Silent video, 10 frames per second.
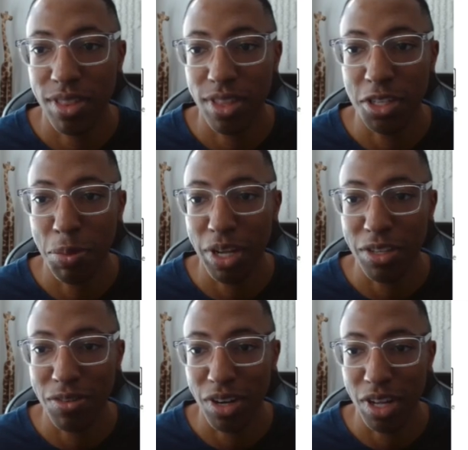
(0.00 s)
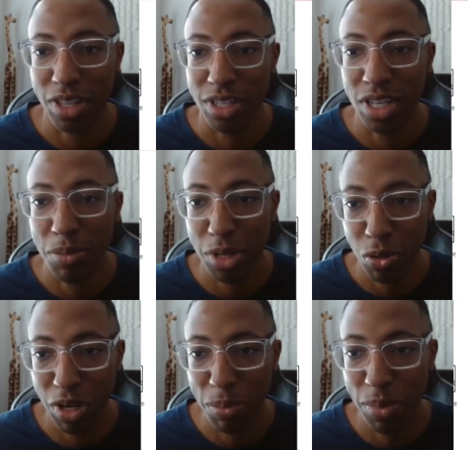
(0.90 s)
space for all the gym
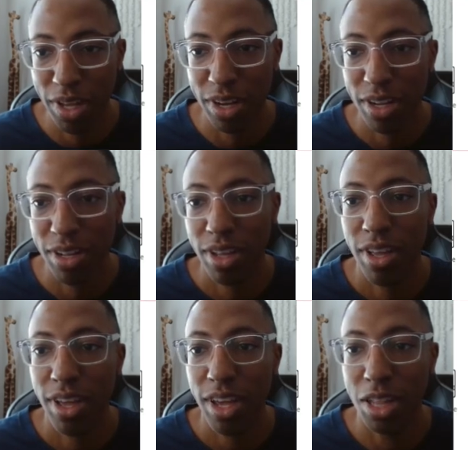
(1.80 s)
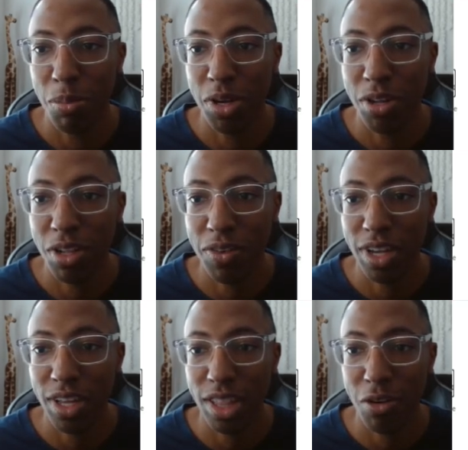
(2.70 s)
equipment. In the middle of
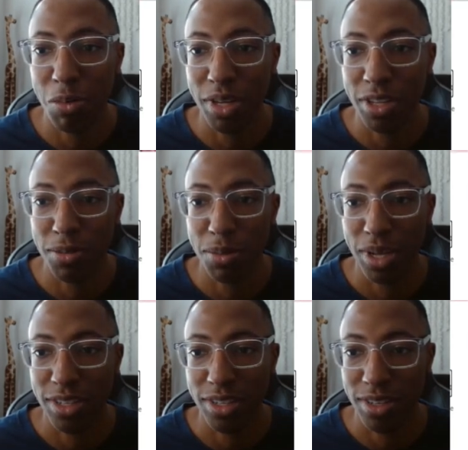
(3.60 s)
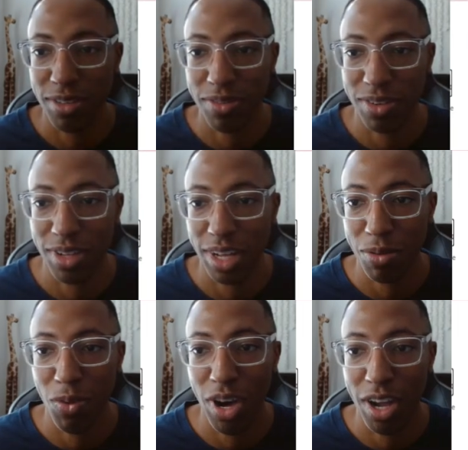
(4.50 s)
it, there will be a space just for like
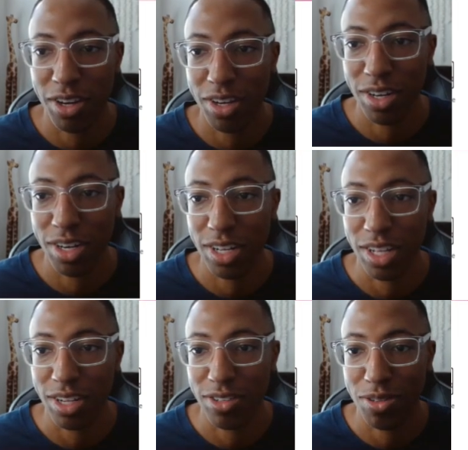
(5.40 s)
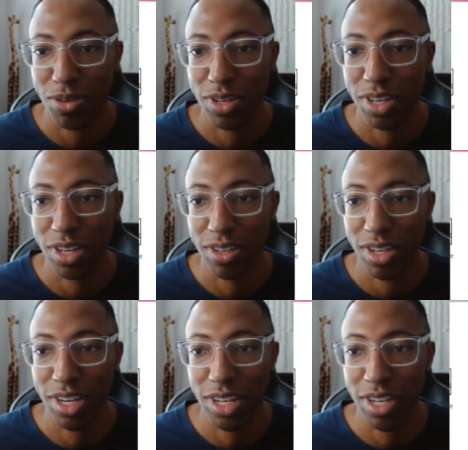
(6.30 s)
water like storing
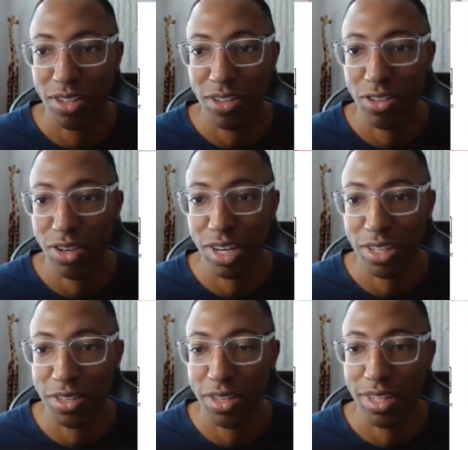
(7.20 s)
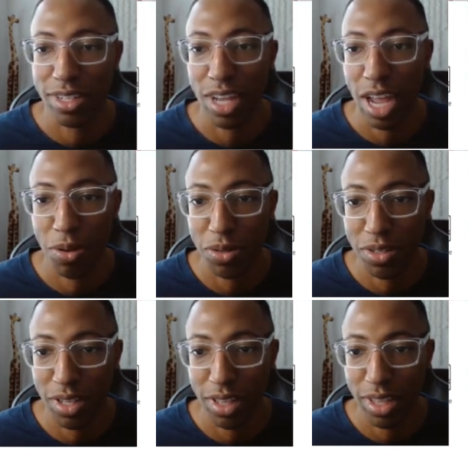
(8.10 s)
any other drinks and towels
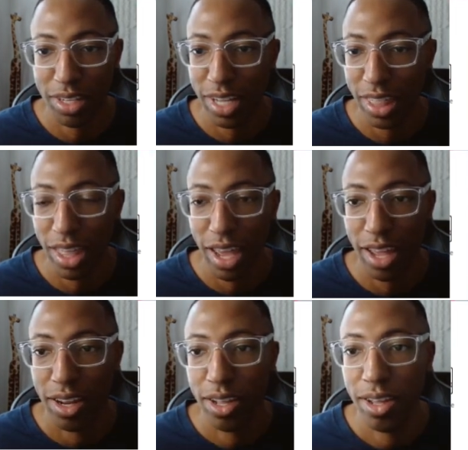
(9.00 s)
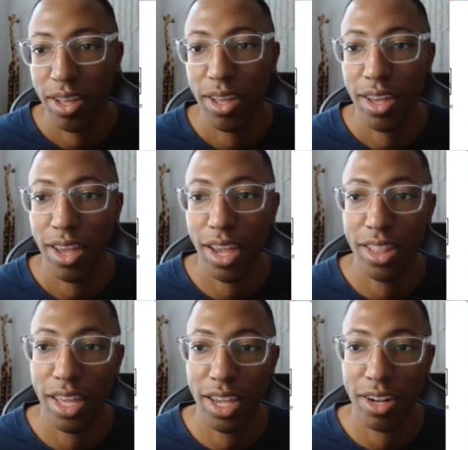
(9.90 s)
and things like that. And
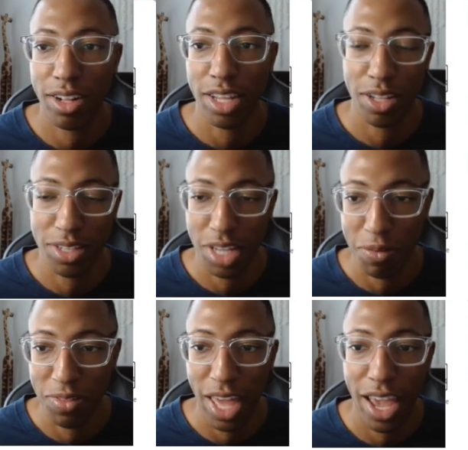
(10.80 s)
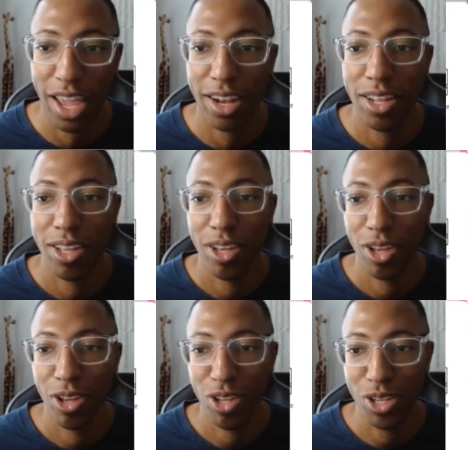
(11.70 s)
then on the other side of that,
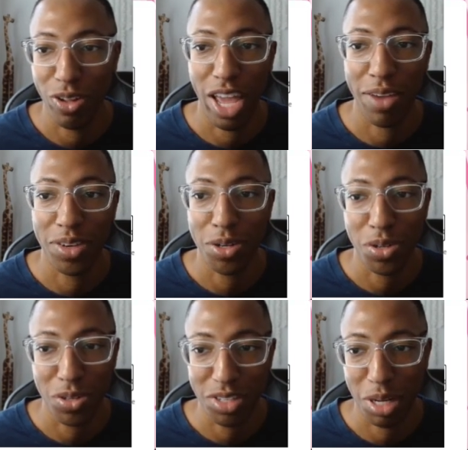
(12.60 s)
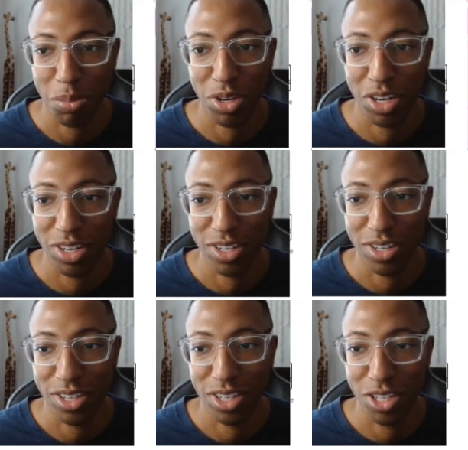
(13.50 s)
you'll have a whole separate
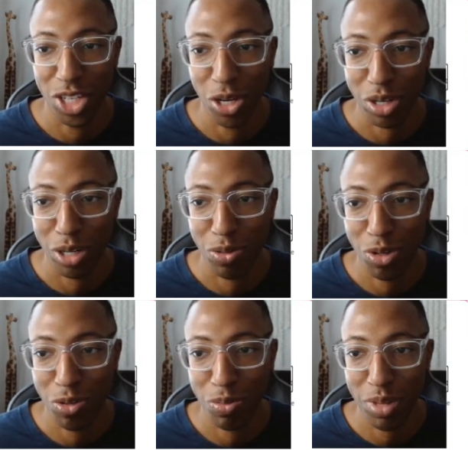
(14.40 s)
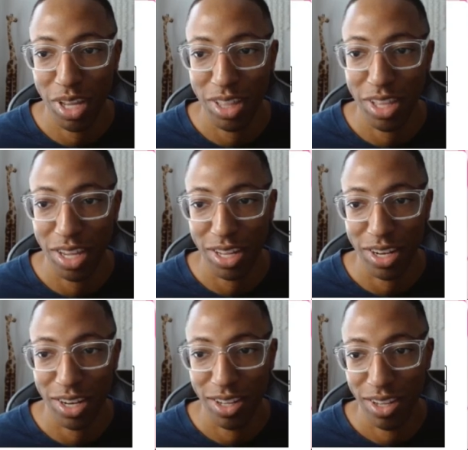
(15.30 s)
just yoga room, and
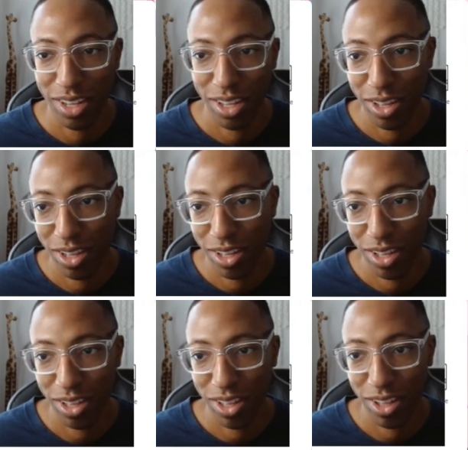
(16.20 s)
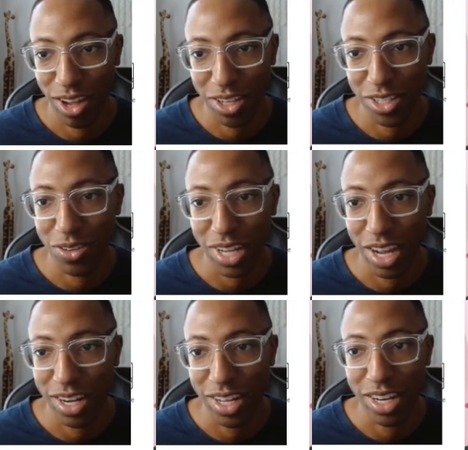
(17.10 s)
then also kind
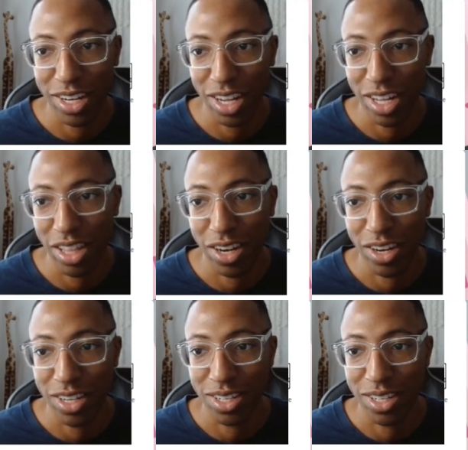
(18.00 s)
of hidden in there is a